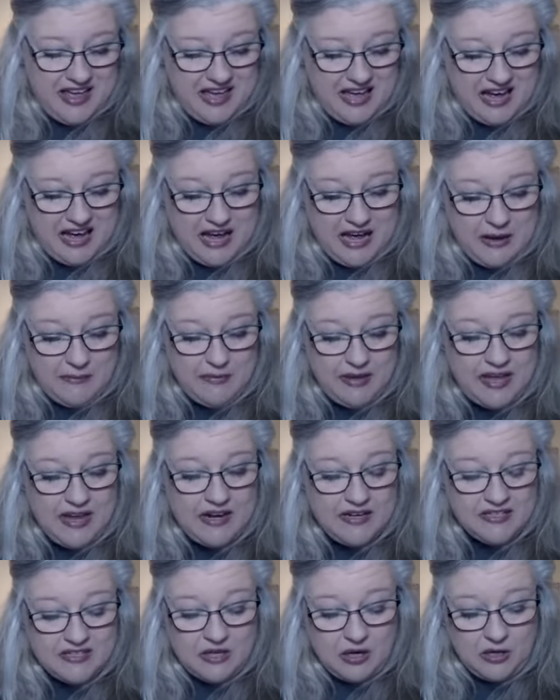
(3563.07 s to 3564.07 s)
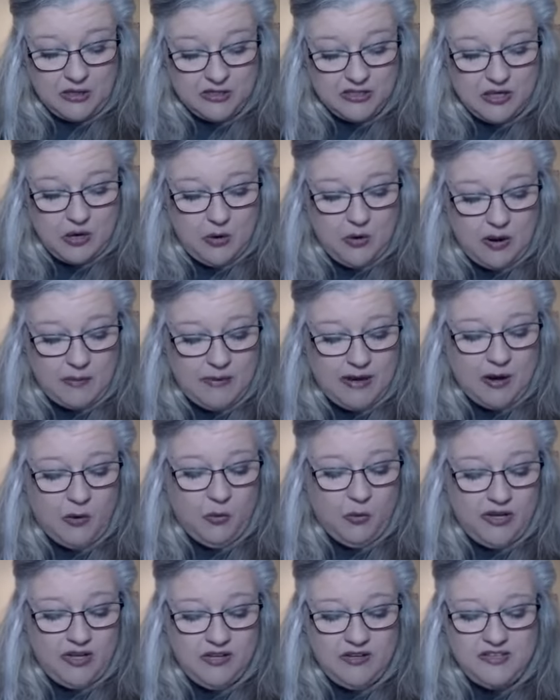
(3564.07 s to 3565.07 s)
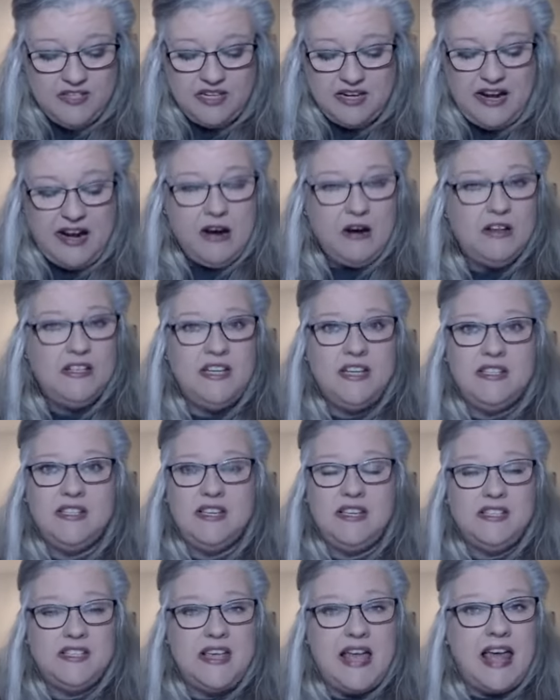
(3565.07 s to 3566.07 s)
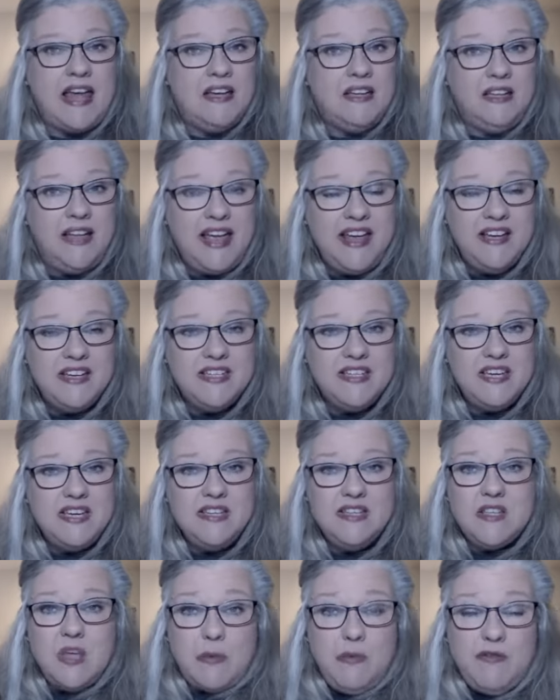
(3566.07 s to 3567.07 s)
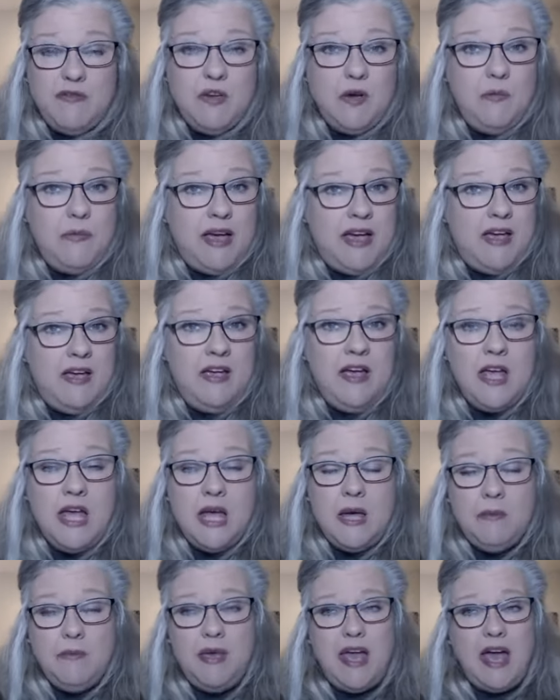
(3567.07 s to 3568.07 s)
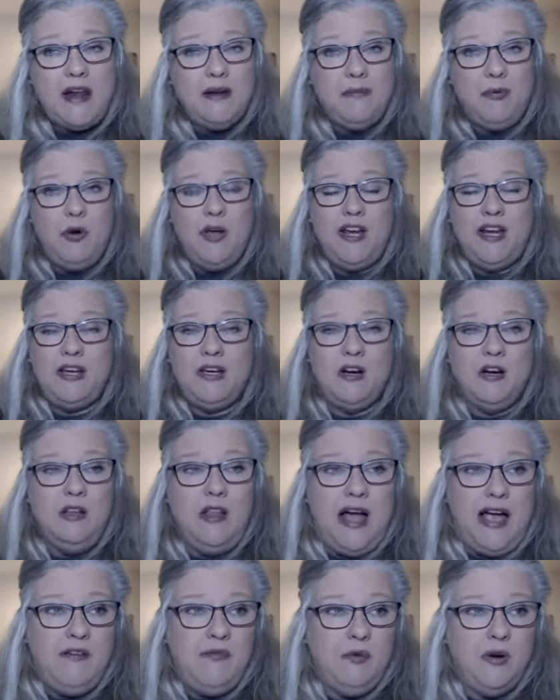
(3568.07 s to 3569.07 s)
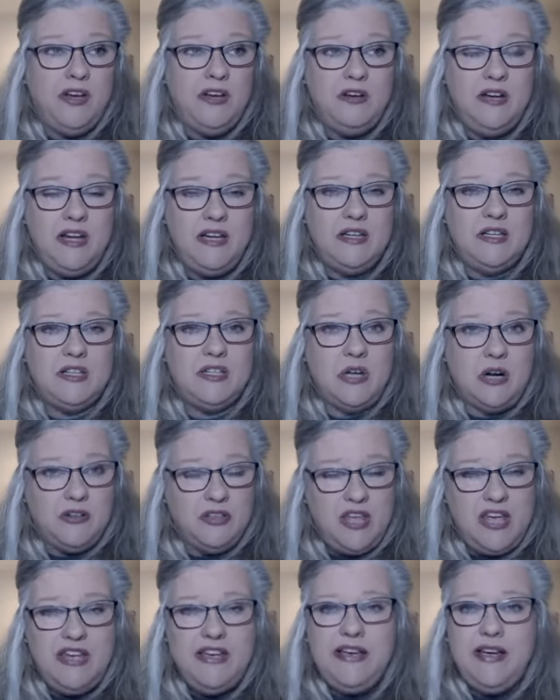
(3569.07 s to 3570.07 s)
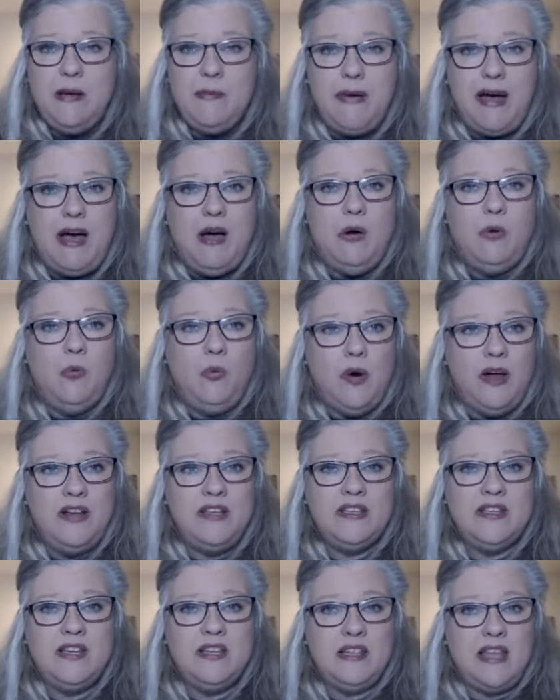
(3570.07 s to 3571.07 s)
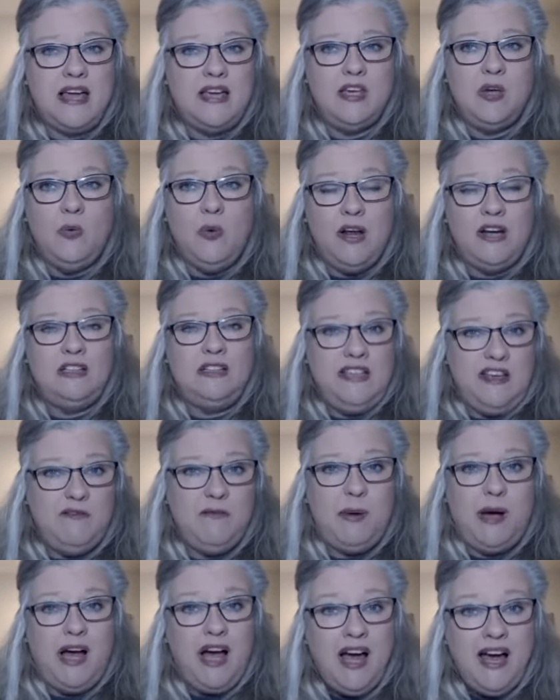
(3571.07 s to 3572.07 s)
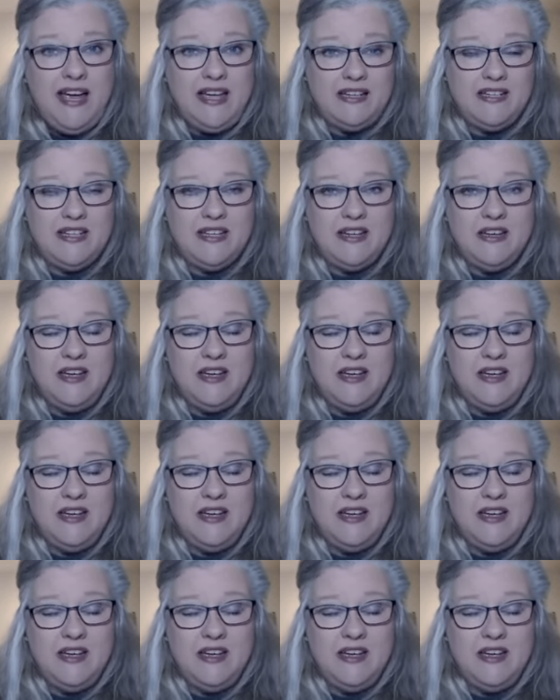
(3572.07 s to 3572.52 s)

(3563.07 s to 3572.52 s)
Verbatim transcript: um, it is also about wills inheritances and legacies some of you may be at a point in your life where you need to start thinking about what is it that you want to leave behind